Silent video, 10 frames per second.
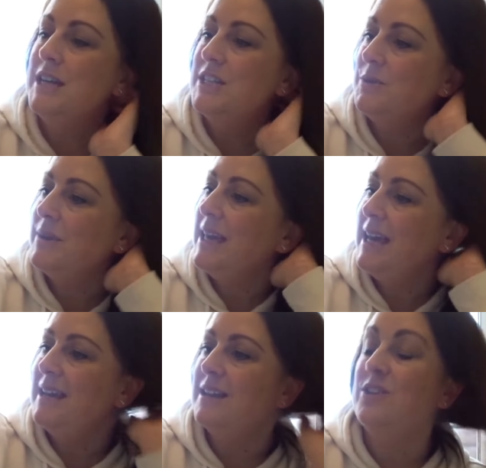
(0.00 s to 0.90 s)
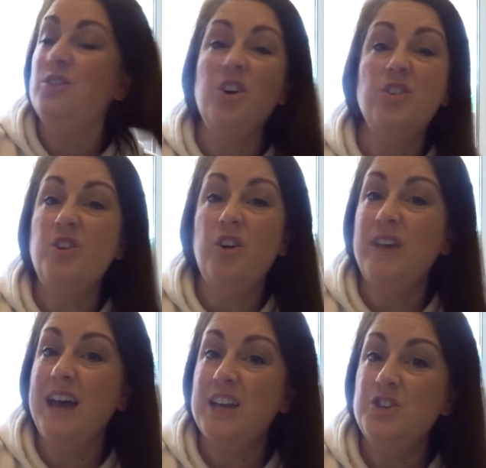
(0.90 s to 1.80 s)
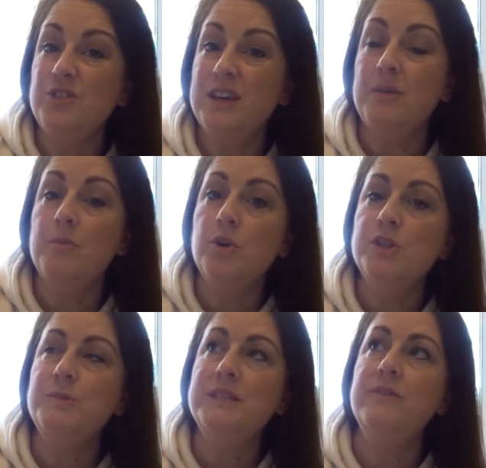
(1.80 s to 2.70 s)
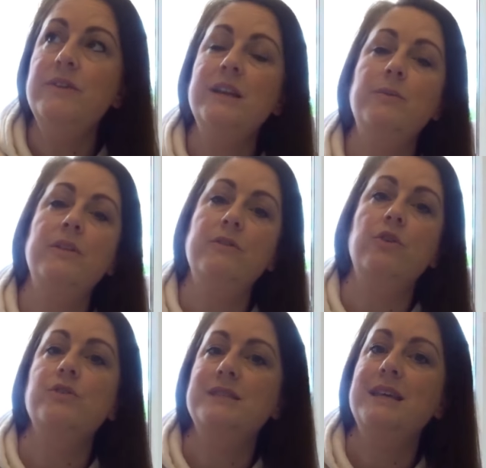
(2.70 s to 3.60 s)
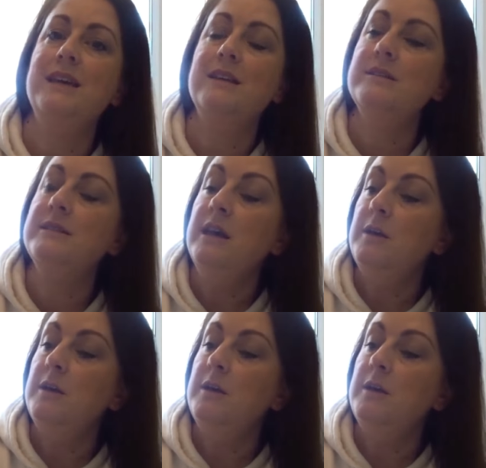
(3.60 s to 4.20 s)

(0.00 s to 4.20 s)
So again, look on Not on the High Street, more specifically when they've got sales,